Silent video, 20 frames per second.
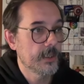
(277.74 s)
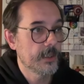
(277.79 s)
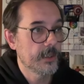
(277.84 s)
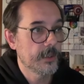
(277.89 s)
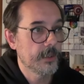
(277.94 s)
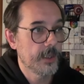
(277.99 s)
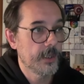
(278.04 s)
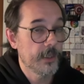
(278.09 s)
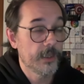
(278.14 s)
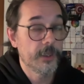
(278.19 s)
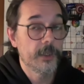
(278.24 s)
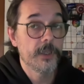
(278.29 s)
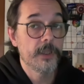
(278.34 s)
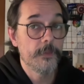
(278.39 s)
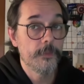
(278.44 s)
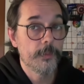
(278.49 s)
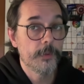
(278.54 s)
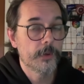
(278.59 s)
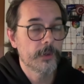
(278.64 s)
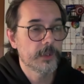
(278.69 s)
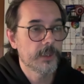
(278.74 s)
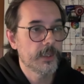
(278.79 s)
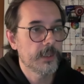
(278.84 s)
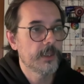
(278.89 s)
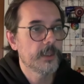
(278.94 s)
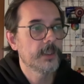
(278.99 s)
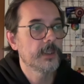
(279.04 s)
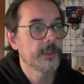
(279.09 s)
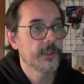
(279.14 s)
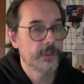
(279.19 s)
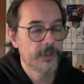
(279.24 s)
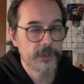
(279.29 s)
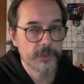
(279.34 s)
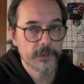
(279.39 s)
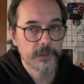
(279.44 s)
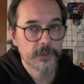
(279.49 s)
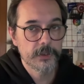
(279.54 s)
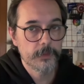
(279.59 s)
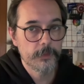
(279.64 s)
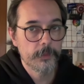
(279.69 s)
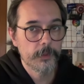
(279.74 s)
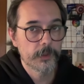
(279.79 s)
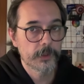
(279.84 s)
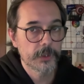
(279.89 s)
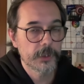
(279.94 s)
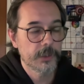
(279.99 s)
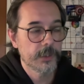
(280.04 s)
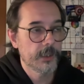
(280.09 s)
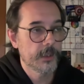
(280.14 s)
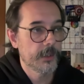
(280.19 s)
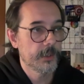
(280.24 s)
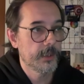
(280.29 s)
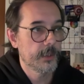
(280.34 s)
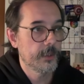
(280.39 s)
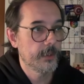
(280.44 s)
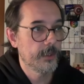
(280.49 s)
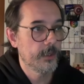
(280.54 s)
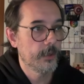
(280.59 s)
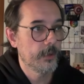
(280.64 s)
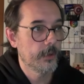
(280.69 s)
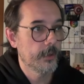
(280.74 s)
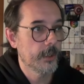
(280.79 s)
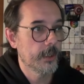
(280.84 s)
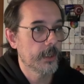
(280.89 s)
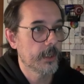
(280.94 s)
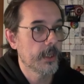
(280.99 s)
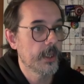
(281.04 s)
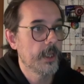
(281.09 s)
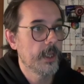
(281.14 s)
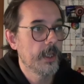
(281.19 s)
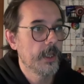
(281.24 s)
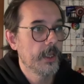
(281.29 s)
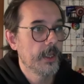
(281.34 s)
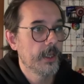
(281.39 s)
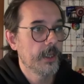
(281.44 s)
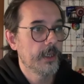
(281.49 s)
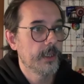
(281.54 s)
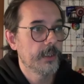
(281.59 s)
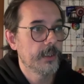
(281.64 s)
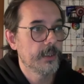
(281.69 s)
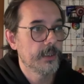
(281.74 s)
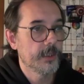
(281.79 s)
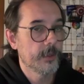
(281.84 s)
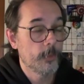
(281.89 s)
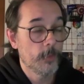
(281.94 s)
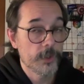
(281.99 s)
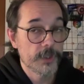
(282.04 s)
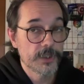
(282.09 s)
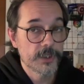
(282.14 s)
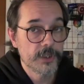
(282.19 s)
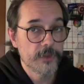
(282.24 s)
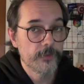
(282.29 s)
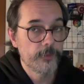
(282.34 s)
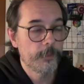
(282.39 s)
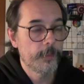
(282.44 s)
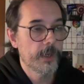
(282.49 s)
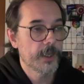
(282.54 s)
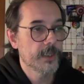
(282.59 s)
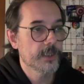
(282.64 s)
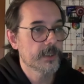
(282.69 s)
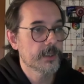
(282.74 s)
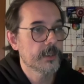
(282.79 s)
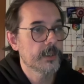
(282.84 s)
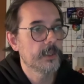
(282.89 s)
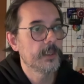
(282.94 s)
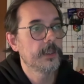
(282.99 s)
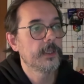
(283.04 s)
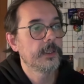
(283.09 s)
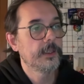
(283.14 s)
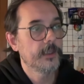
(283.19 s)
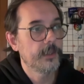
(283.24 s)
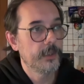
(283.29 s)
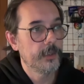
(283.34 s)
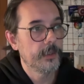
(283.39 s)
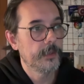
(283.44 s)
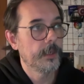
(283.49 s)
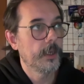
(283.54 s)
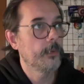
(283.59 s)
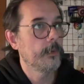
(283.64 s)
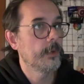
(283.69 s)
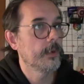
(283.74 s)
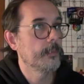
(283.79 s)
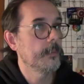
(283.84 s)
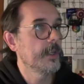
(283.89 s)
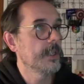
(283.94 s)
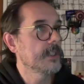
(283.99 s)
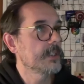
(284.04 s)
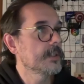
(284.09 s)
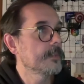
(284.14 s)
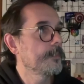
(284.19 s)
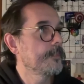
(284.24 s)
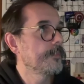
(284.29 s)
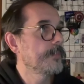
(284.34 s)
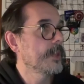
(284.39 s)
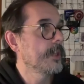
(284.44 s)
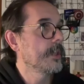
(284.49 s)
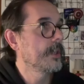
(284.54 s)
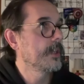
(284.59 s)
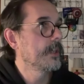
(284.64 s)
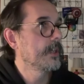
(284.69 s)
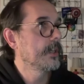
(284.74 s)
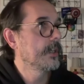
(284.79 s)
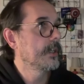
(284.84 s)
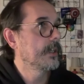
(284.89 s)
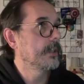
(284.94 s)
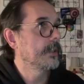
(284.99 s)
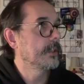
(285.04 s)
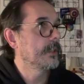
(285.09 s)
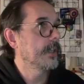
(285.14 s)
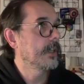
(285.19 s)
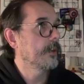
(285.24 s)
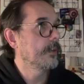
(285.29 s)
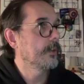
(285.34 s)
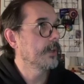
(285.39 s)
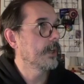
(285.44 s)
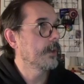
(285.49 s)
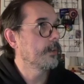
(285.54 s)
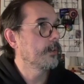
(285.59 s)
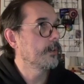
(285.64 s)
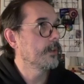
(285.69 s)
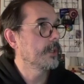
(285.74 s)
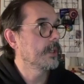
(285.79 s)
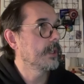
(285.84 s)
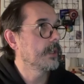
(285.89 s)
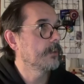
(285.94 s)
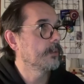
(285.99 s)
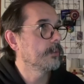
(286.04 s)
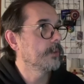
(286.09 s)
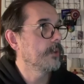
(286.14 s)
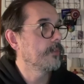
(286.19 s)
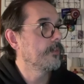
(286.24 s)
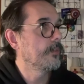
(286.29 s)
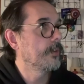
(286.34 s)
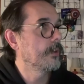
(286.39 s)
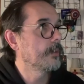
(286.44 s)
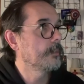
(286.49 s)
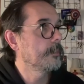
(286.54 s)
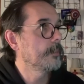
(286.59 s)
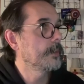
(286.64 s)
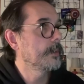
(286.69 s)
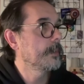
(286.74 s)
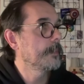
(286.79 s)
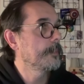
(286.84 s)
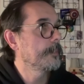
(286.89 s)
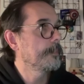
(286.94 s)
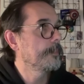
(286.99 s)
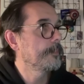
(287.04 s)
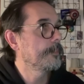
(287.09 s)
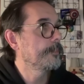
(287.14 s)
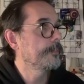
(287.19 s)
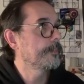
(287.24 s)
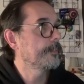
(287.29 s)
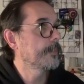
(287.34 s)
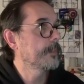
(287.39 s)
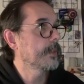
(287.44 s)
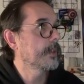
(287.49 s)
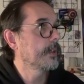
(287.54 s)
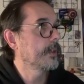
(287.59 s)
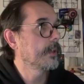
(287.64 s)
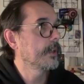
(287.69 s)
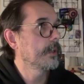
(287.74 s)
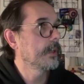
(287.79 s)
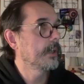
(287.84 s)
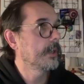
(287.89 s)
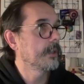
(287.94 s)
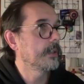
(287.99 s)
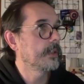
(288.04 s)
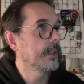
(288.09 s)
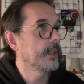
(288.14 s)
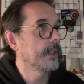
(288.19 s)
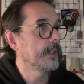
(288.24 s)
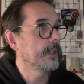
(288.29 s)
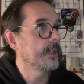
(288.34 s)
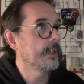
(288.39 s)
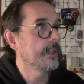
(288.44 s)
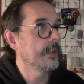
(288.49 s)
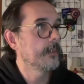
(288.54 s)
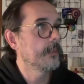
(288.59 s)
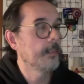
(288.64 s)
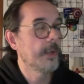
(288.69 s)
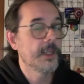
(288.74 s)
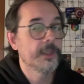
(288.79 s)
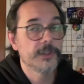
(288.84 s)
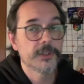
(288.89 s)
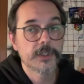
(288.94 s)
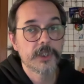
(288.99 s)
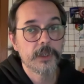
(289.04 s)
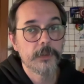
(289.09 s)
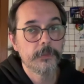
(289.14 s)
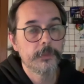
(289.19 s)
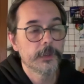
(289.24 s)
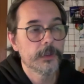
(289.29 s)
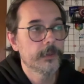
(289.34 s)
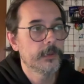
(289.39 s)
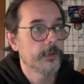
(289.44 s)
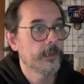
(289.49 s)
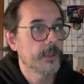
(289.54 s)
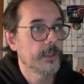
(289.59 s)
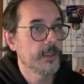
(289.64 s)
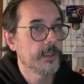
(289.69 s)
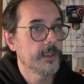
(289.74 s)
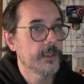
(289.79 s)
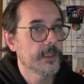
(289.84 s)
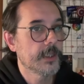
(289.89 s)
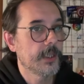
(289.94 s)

the imported, this is important, the order, with Shift press our mesh, and then I'm gonna go here to the form, and I click blend shape. Okay, just